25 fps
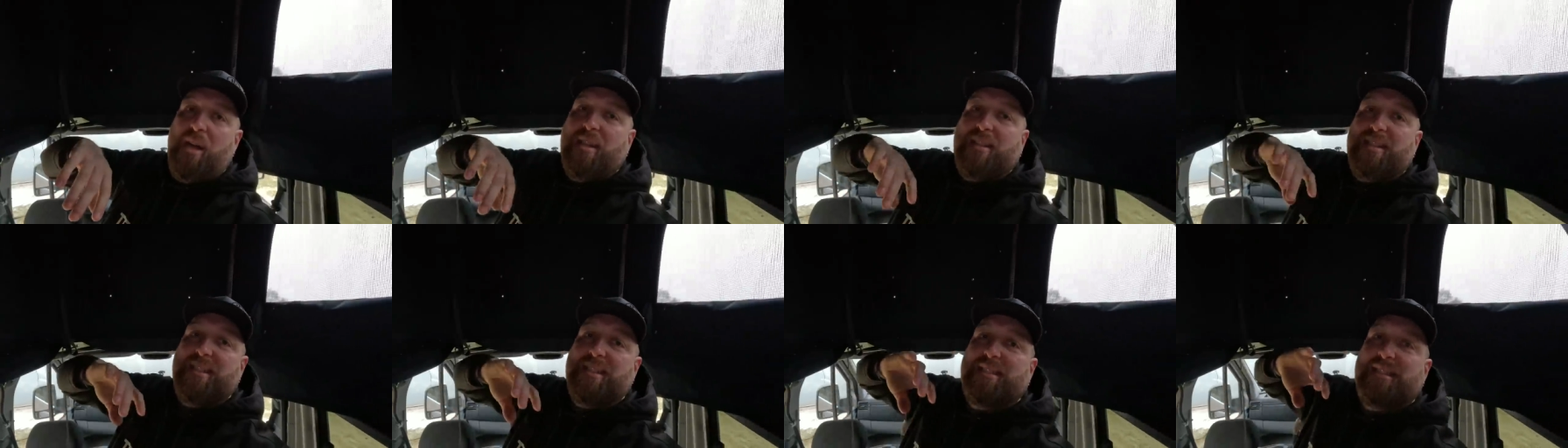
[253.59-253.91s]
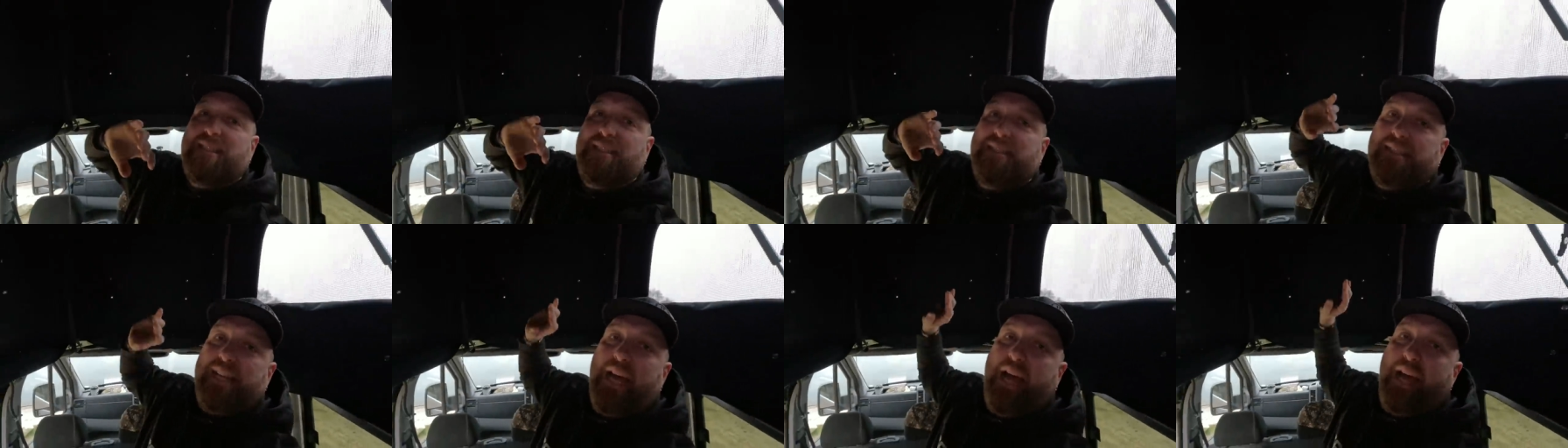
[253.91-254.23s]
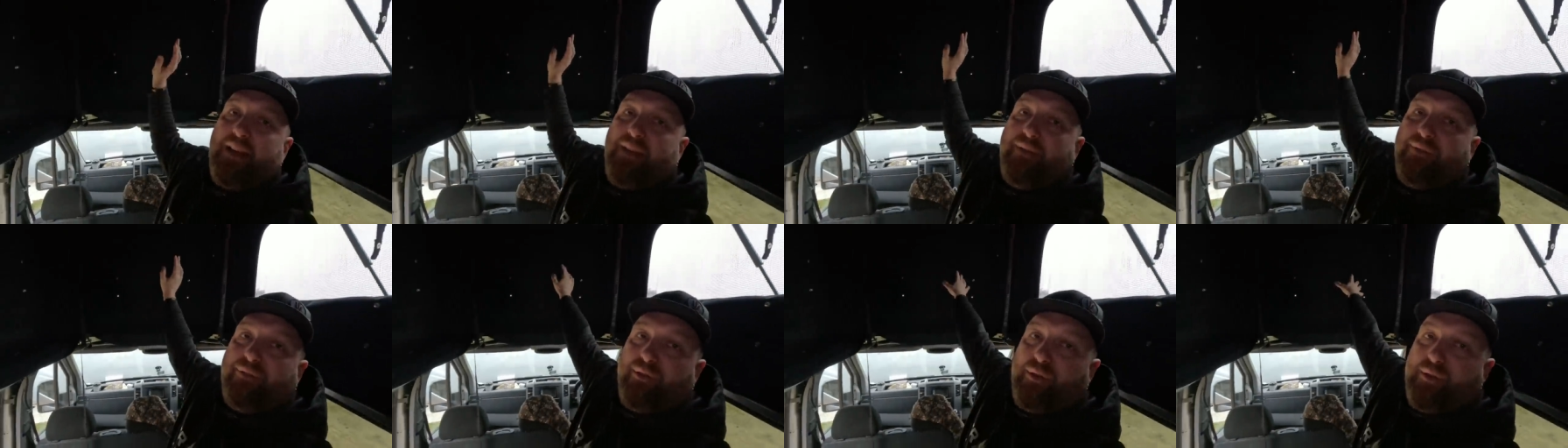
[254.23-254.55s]
this
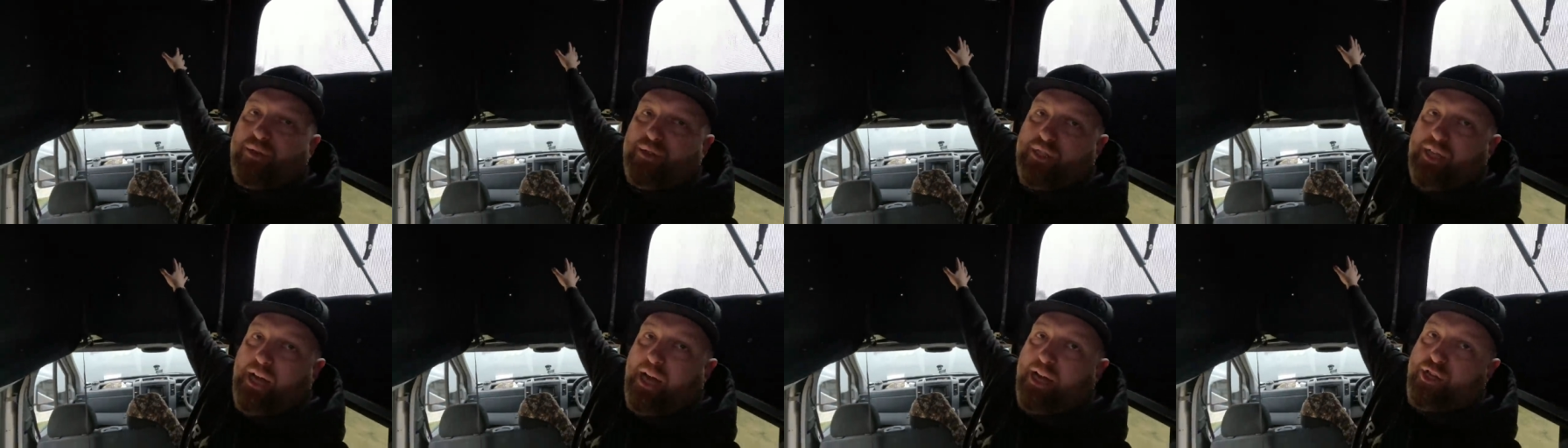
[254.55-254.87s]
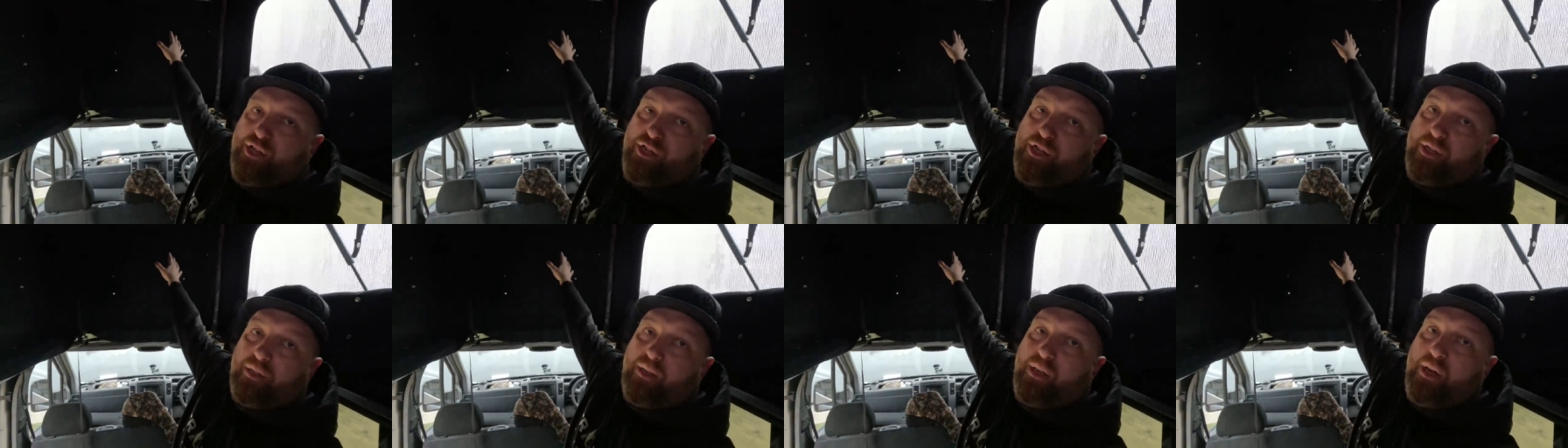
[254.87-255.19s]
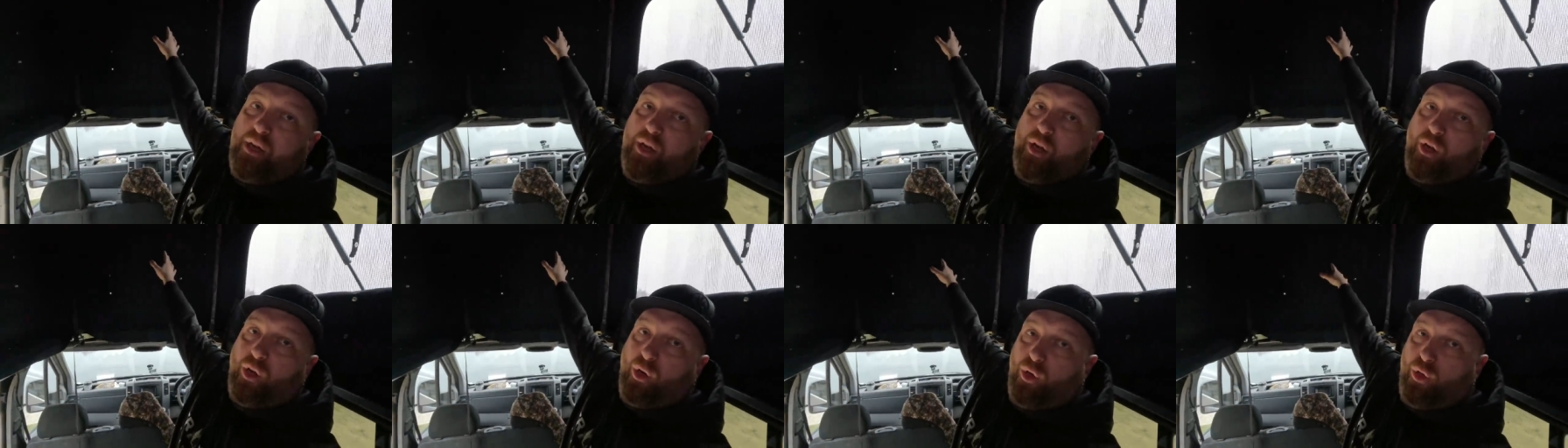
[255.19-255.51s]
entire front section
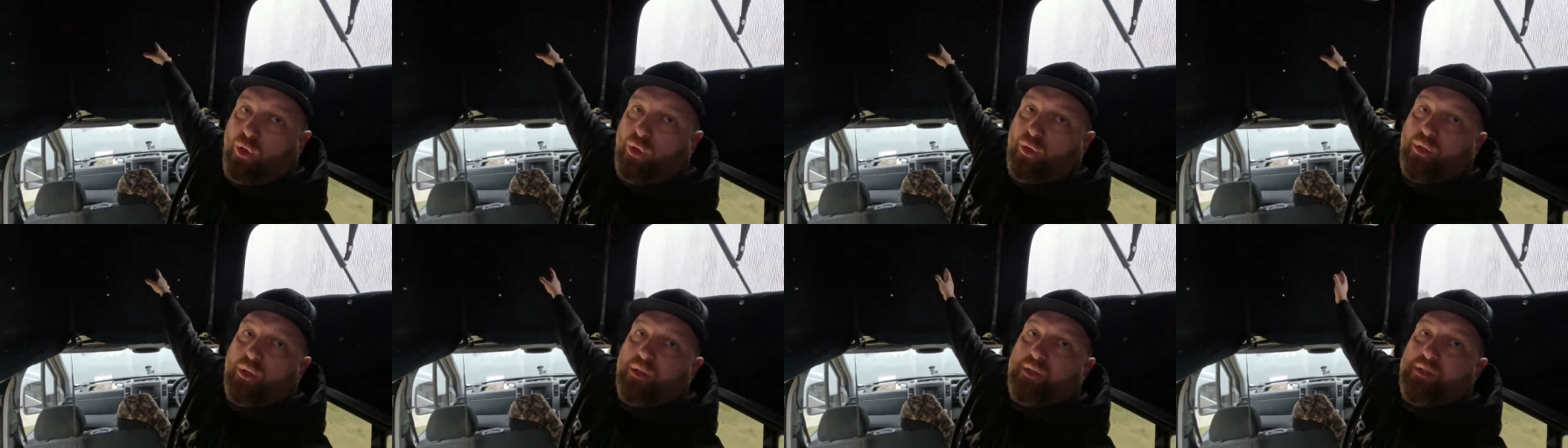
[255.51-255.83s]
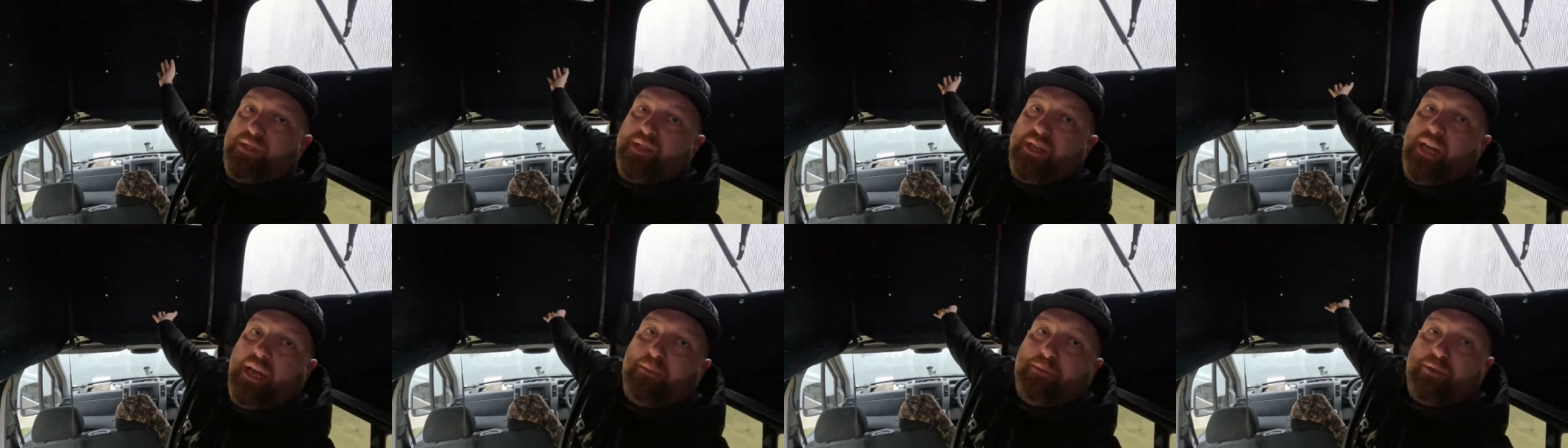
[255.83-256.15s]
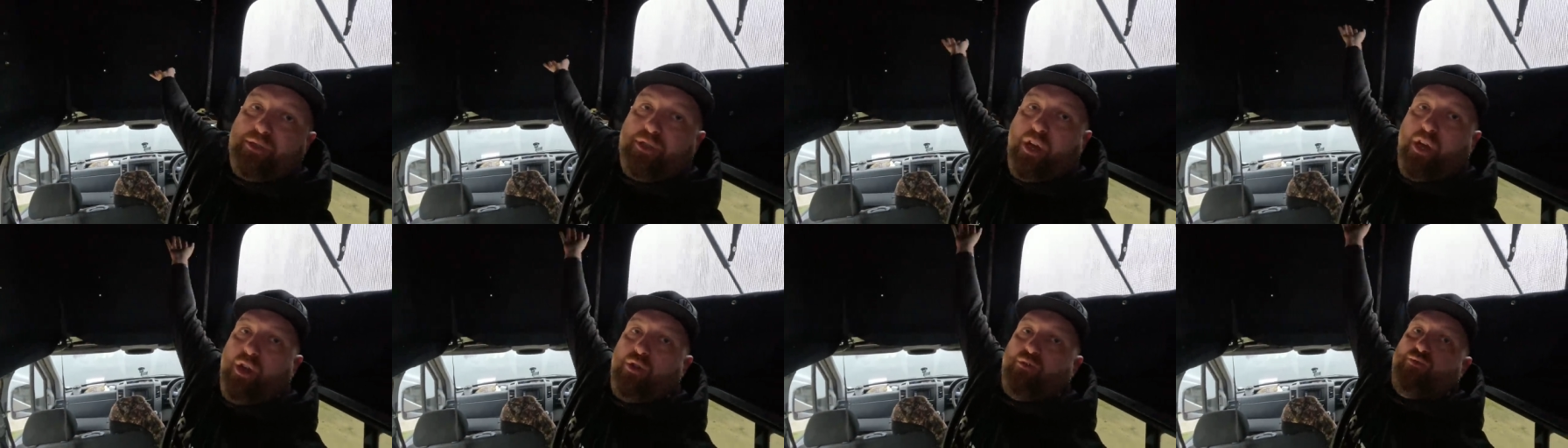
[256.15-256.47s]
all
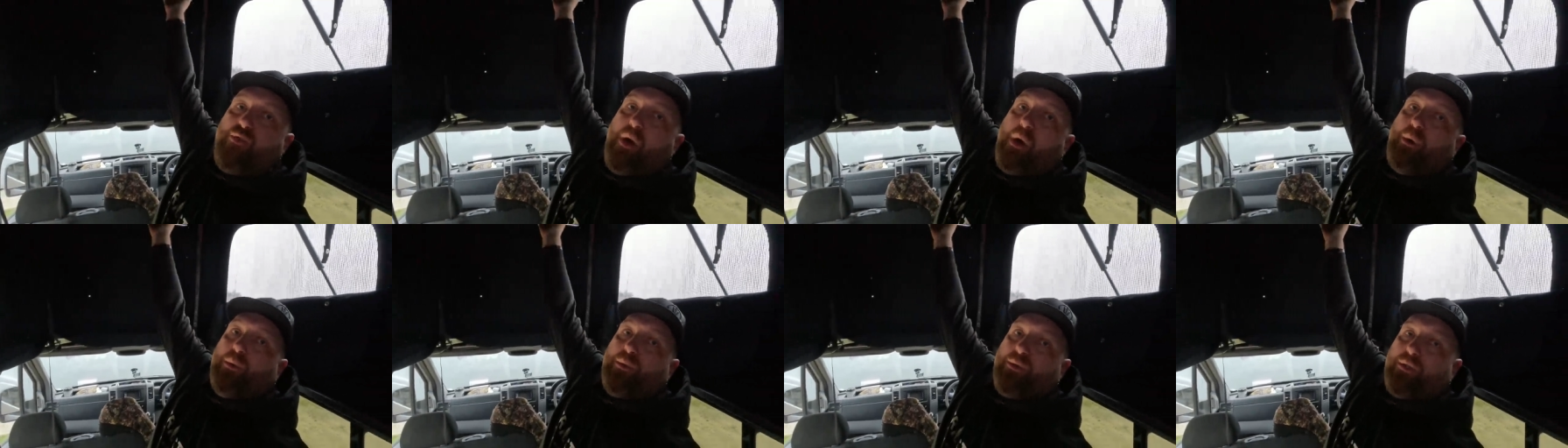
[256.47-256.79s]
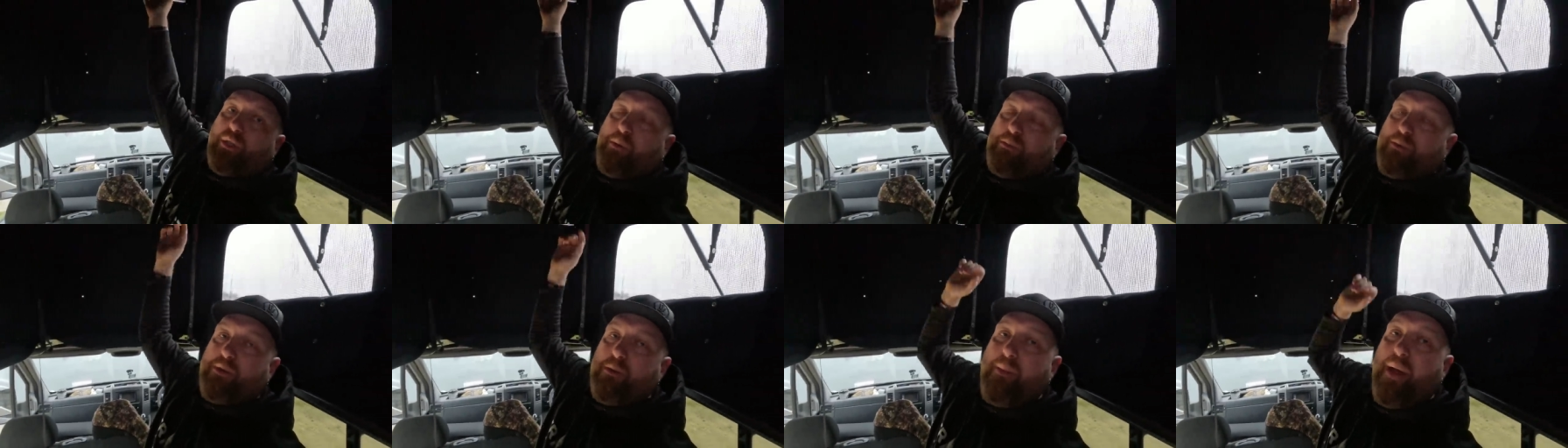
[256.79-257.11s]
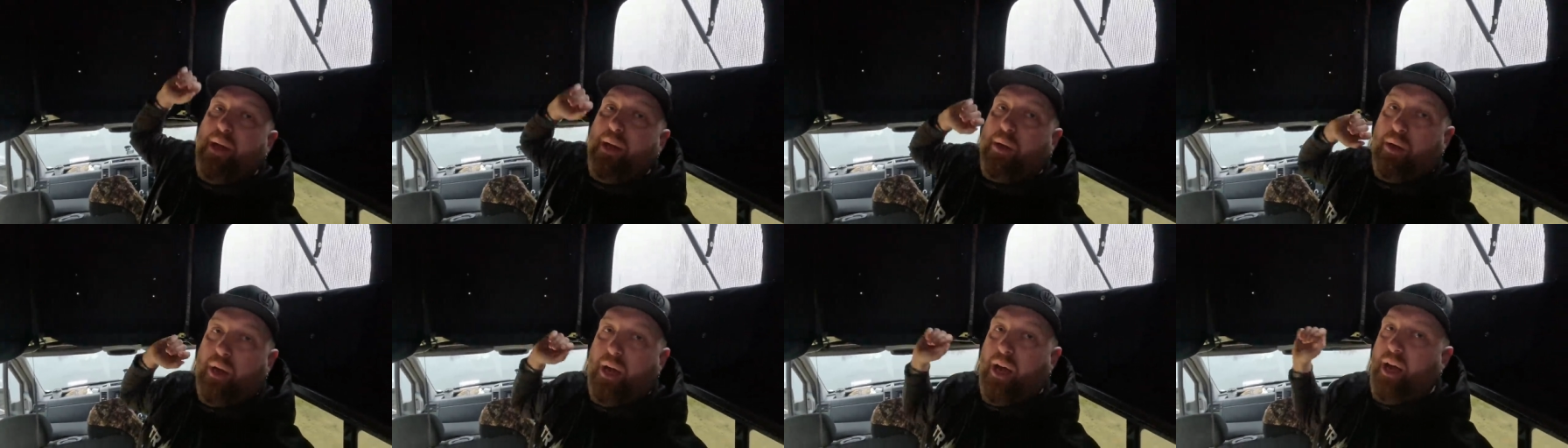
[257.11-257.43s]
unzips and rolls up to
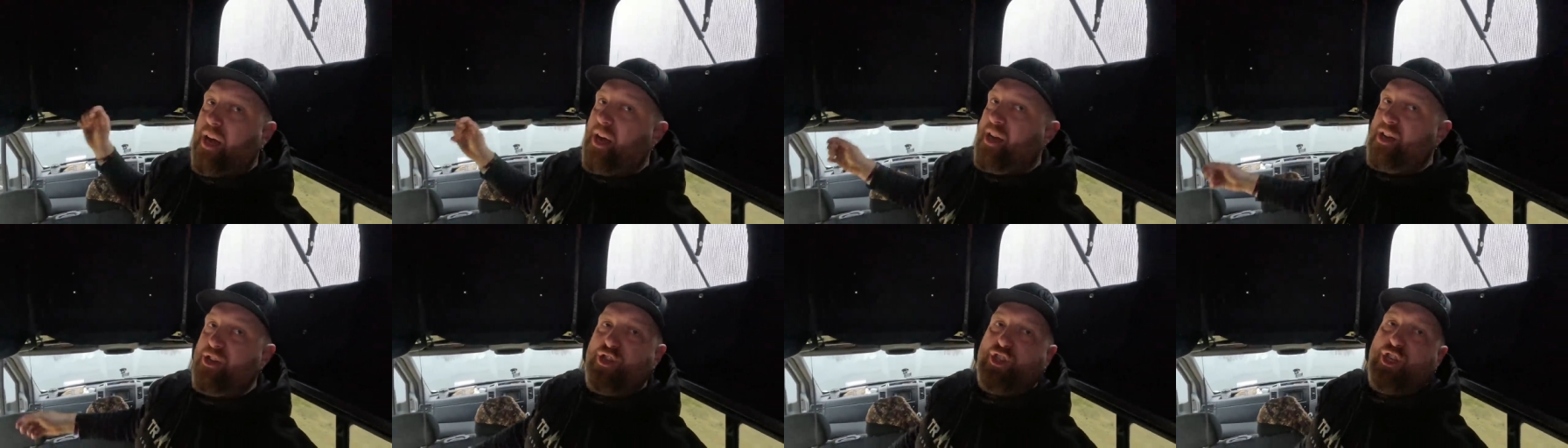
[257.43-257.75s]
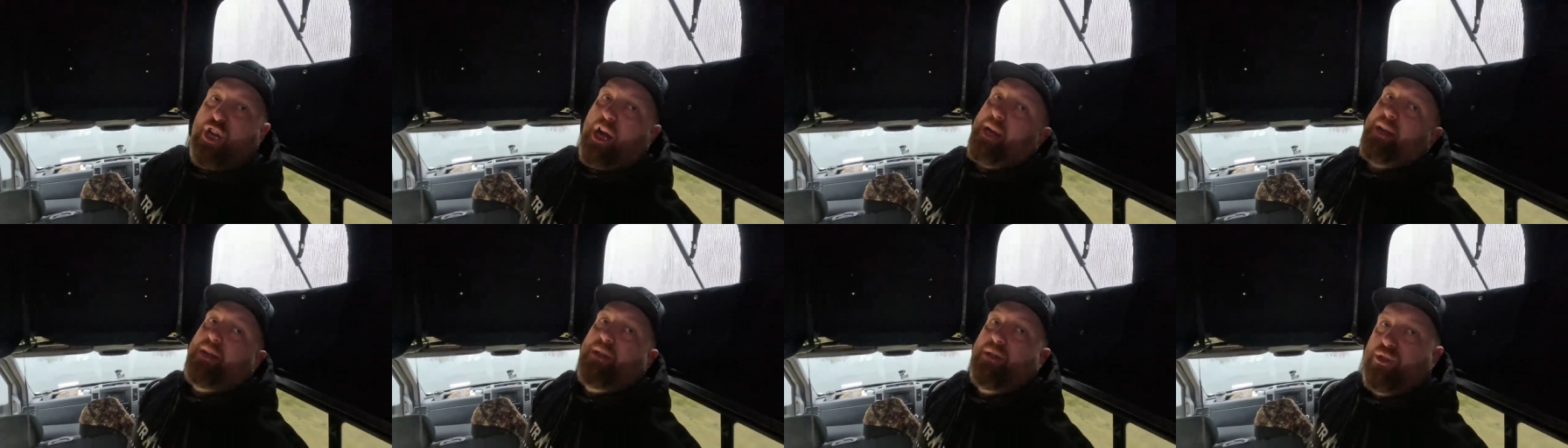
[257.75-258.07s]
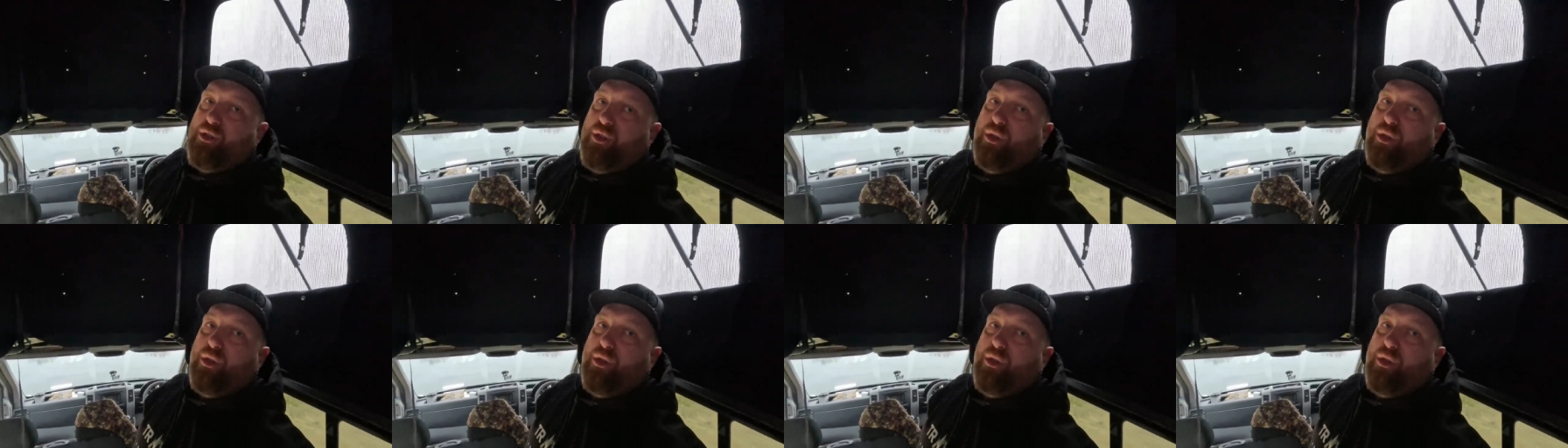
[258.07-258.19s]
make a giant